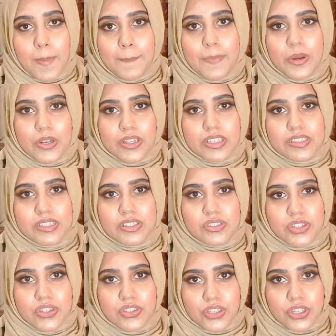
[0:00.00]
But this is
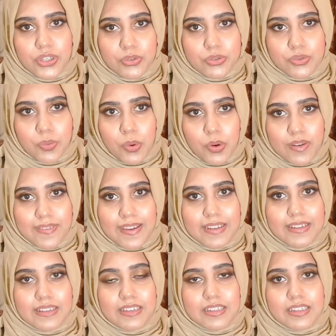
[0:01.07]
such a huge war
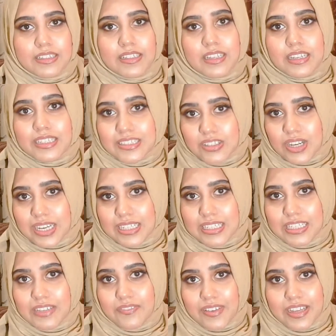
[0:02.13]
that it
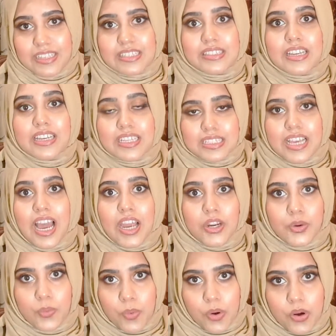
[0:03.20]
indirectly affects the
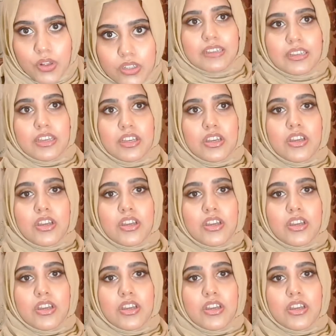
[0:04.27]
entire world.